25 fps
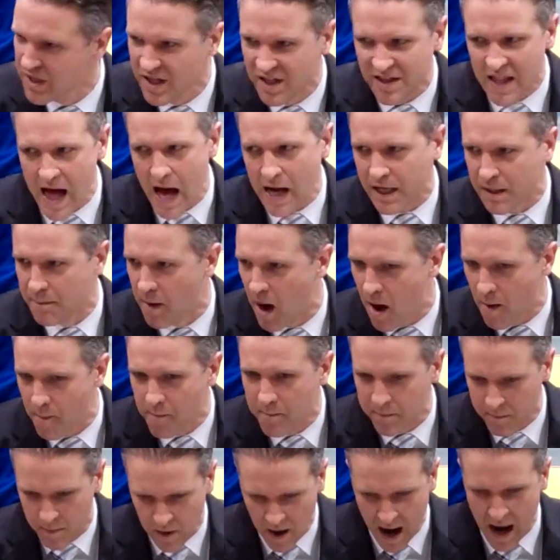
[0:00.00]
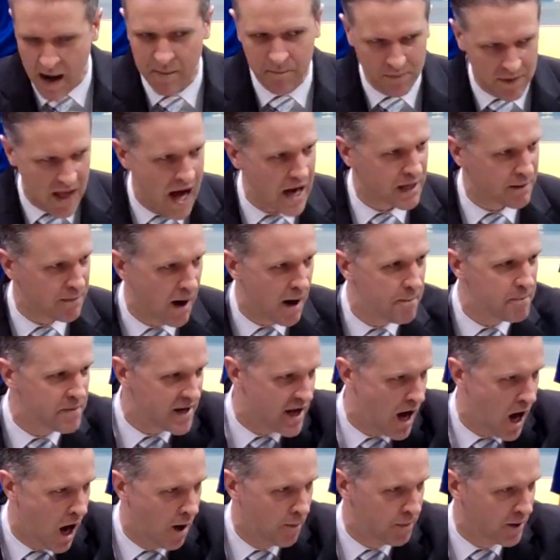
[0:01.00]
Uh, even though we have guys who've been in the
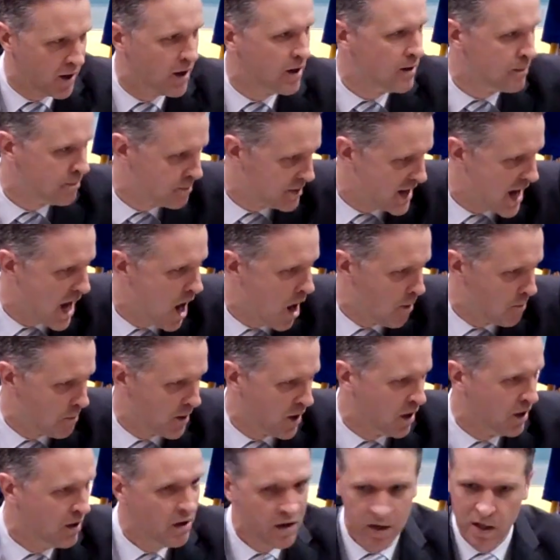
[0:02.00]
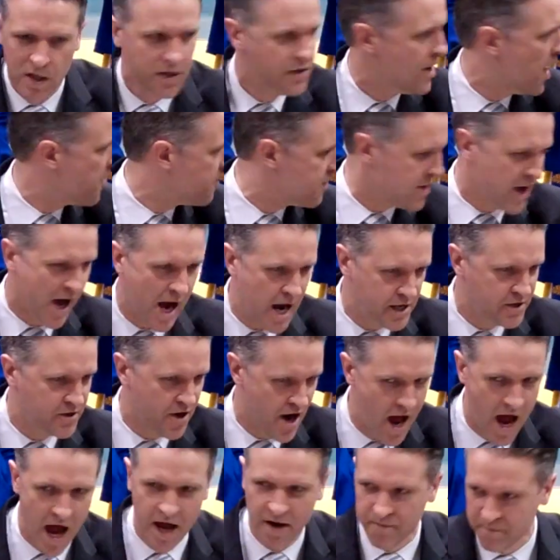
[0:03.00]
program for three years, some of guys
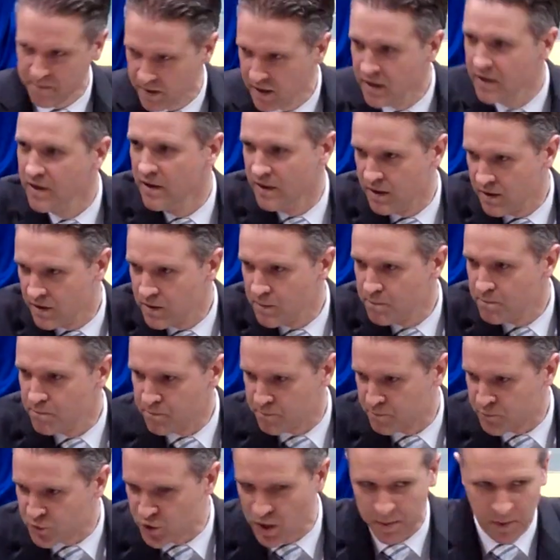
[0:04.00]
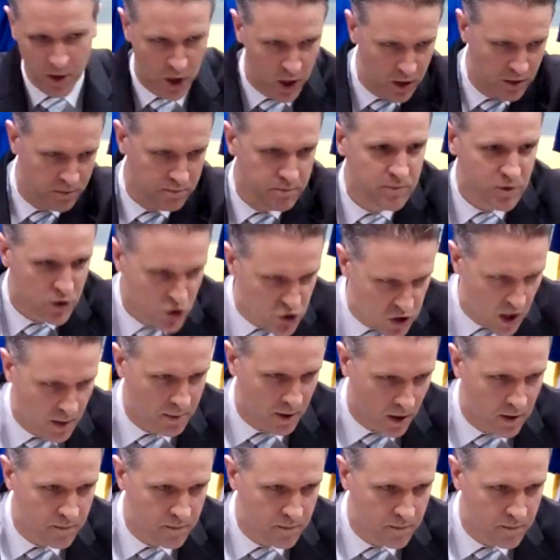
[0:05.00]
like Cyrus and Eric for two years.